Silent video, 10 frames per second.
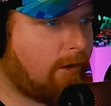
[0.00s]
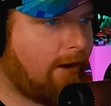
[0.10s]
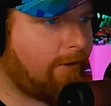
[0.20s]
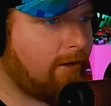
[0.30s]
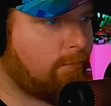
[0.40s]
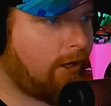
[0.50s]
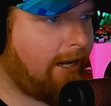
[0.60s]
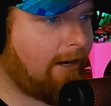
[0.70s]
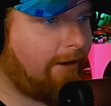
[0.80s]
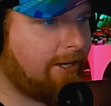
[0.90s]
hour, pretty
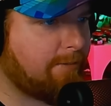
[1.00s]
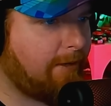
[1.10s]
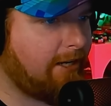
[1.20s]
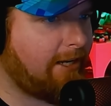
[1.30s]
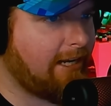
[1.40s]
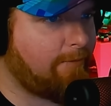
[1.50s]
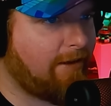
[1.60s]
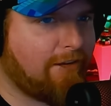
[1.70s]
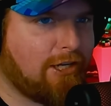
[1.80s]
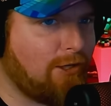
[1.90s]
high rate of speed. Again, we
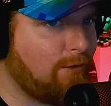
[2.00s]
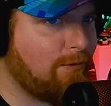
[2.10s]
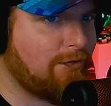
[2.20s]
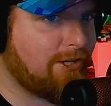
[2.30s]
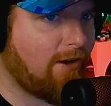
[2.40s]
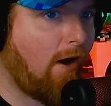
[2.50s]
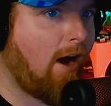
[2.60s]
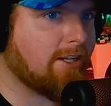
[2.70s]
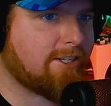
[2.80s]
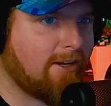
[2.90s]
have a huge,
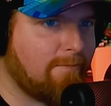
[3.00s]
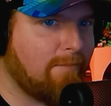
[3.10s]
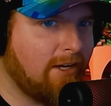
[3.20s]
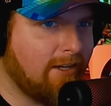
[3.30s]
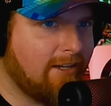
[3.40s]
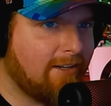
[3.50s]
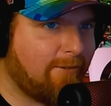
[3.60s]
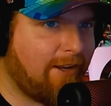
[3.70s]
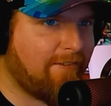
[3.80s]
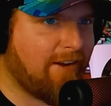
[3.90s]
awesome,
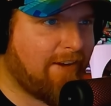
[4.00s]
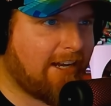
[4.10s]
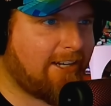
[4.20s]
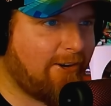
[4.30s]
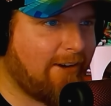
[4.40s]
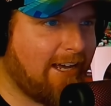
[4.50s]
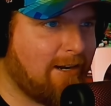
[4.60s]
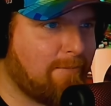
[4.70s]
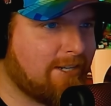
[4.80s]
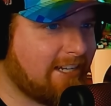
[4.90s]
we have an Iveco
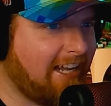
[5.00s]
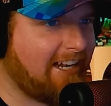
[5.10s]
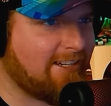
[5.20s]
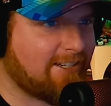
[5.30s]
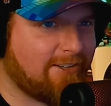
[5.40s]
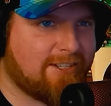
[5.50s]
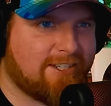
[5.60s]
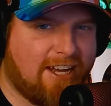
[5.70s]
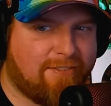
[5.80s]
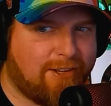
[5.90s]
and a Mercedes, so this
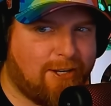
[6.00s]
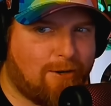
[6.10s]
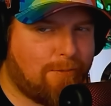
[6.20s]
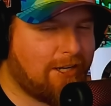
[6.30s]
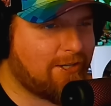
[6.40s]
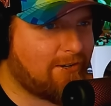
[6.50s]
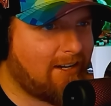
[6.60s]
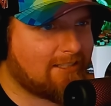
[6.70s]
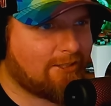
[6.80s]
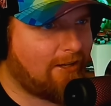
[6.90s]
is definitely European
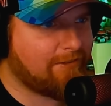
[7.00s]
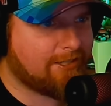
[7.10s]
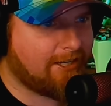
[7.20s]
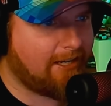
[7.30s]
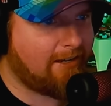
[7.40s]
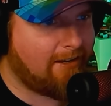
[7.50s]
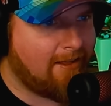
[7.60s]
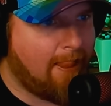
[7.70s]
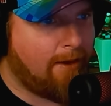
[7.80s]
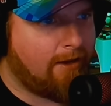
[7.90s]
trucks. Love to see it.
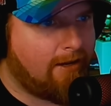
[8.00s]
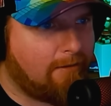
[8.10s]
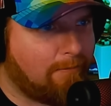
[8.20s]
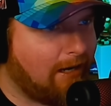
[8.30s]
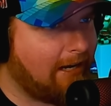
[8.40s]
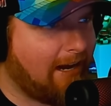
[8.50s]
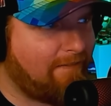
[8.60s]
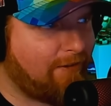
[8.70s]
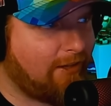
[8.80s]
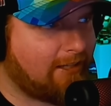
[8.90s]
but I
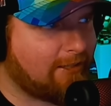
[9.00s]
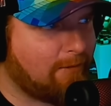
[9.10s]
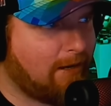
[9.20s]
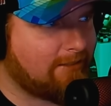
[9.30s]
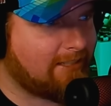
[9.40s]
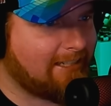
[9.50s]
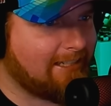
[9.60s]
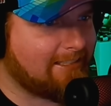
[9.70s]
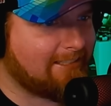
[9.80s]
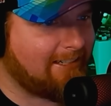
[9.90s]
feel like they're about to
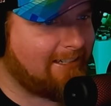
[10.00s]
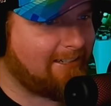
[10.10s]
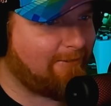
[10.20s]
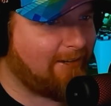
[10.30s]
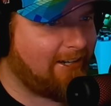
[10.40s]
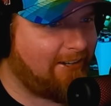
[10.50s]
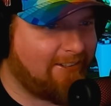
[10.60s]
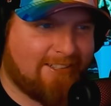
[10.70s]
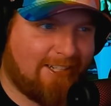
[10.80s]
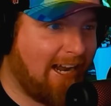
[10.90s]
get,
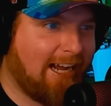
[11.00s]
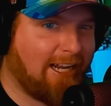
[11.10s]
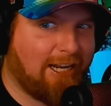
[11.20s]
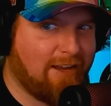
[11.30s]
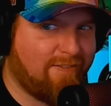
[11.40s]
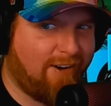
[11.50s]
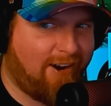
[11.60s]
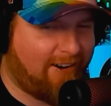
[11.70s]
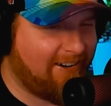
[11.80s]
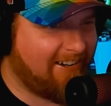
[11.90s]
well, they're not going to get far.